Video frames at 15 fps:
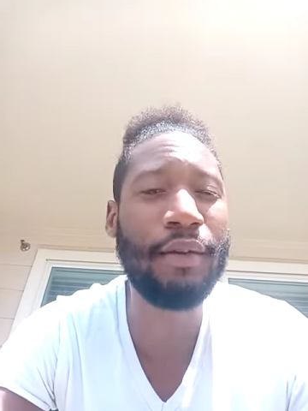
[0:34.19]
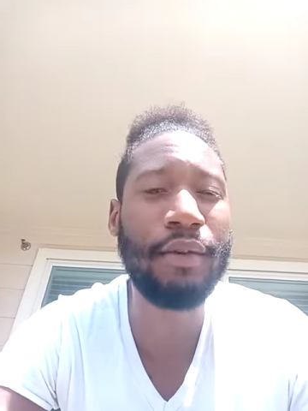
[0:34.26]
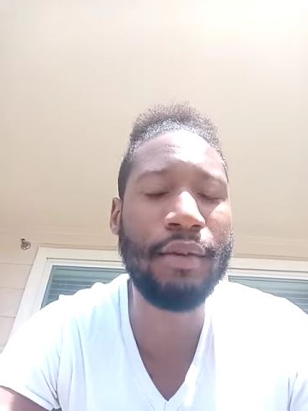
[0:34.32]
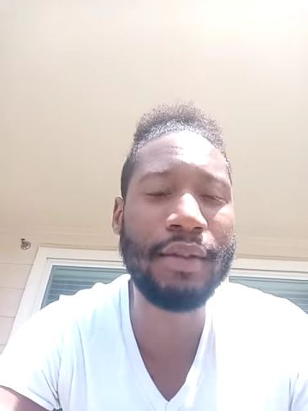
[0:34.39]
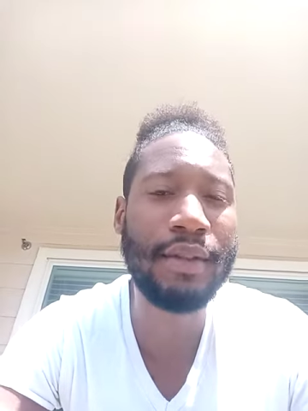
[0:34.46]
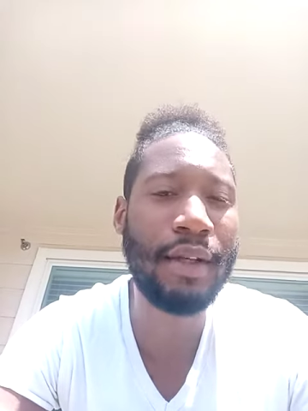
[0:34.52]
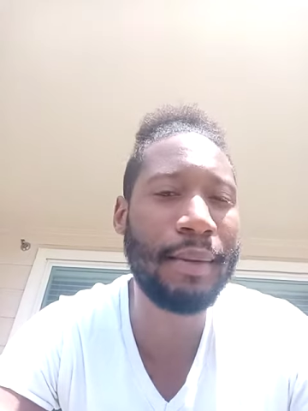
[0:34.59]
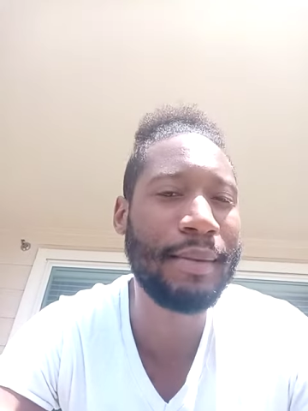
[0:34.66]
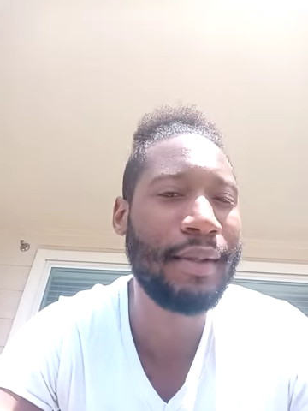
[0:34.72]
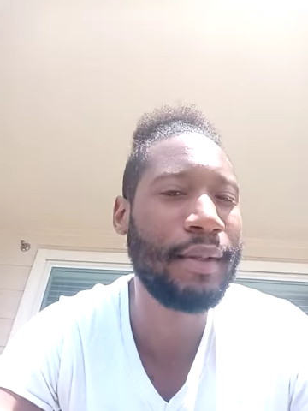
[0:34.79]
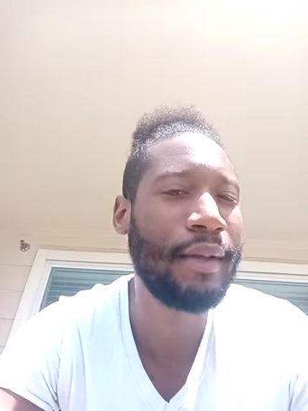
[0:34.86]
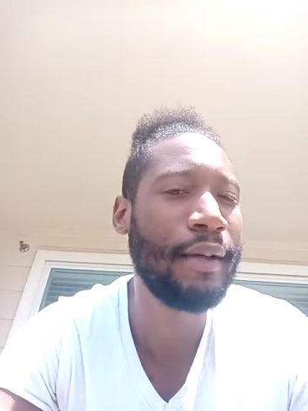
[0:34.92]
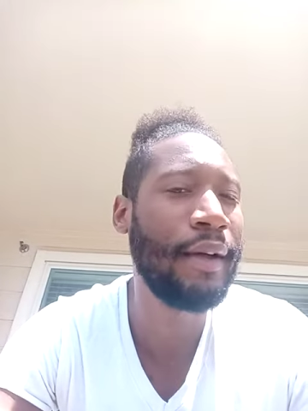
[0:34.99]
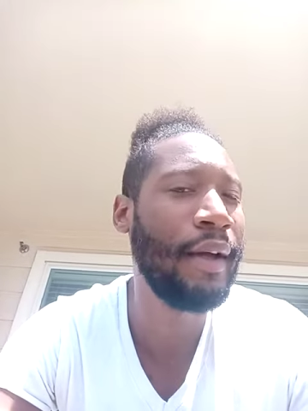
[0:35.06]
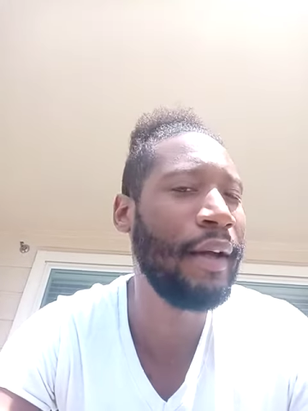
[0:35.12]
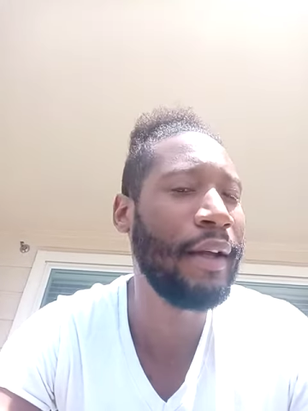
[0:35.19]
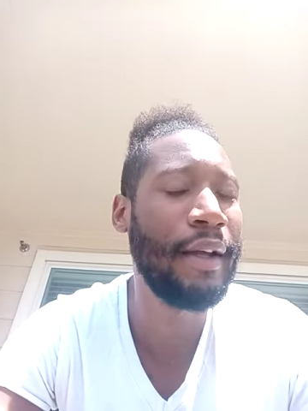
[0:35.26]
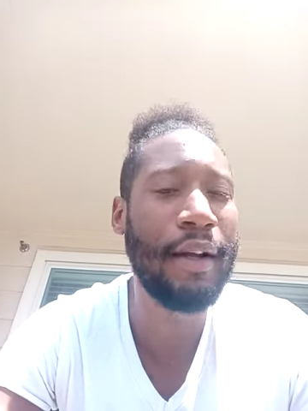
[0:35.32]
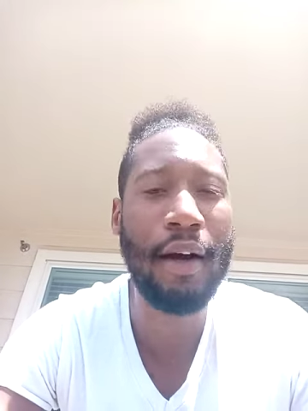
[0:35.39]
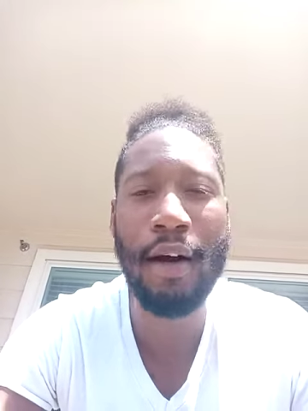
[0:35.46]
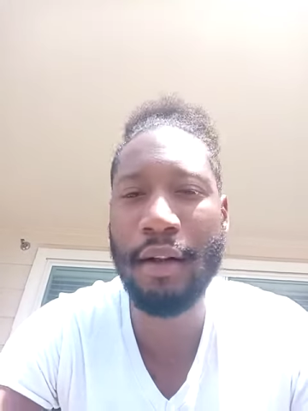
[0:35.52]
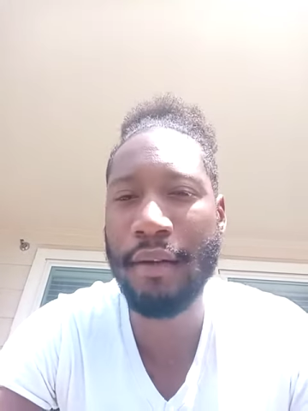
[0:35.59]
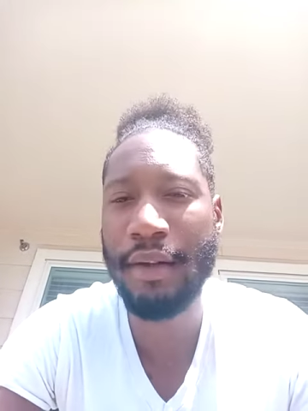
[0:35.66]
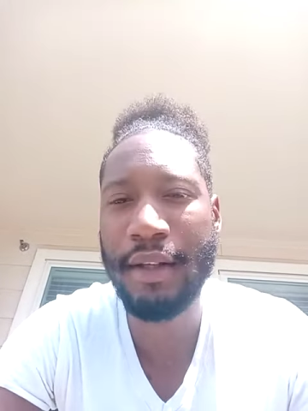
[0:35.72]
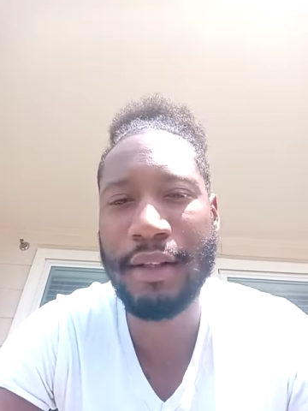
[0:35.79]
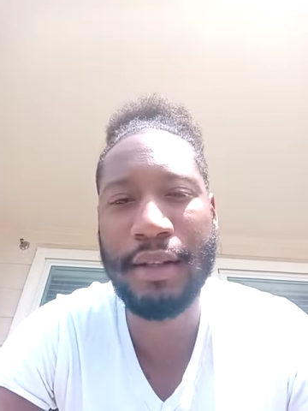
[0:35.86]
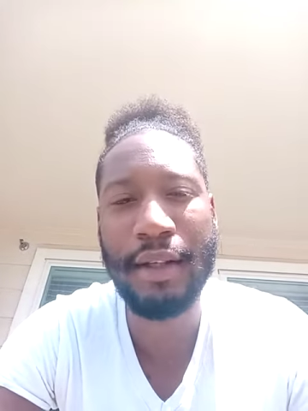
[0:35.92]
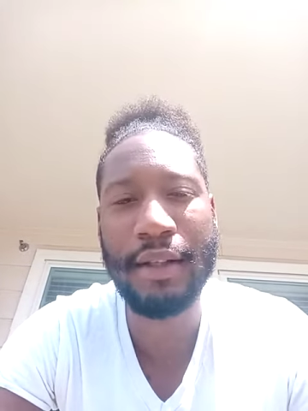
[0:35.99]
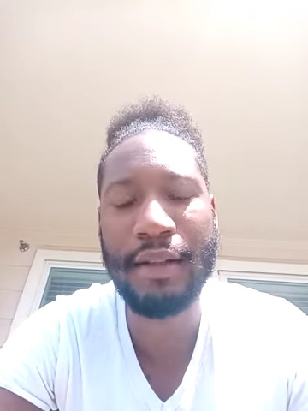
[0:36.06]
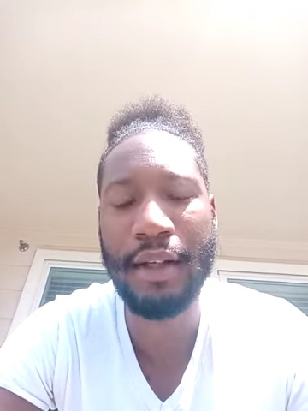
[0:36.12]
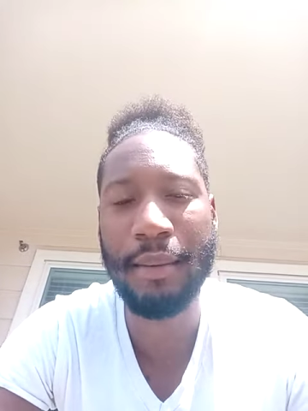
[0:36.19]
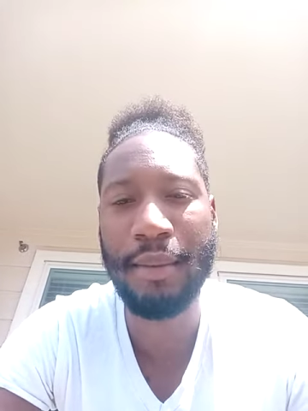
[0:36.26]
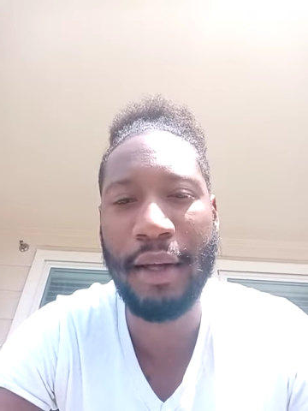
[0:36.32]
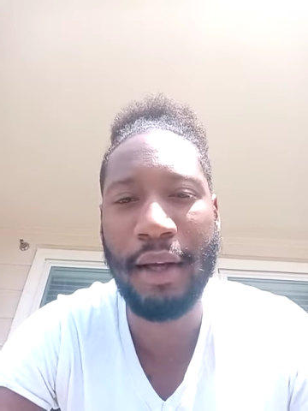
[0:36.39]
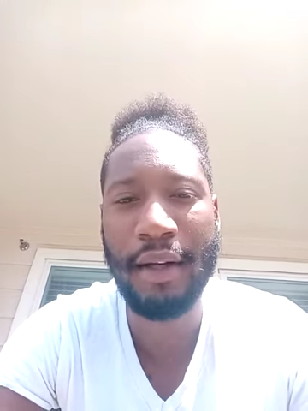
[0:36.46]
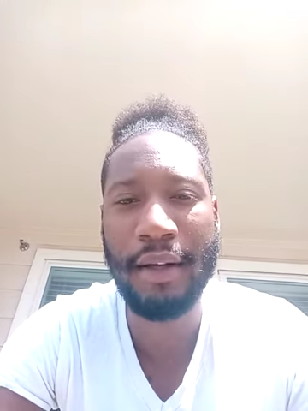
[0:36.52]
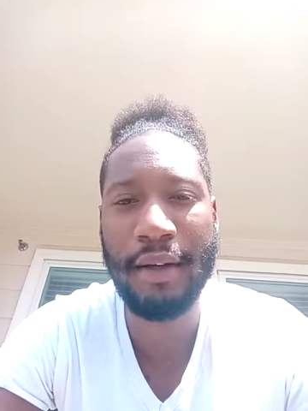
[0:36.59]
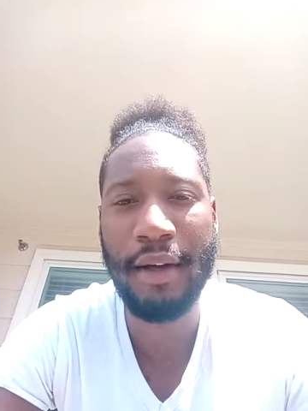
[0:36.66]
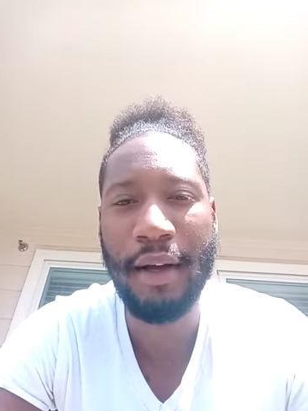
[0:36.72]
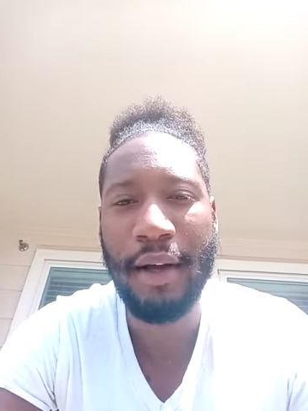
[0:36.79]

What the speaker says: through the steps to get all of these things updated.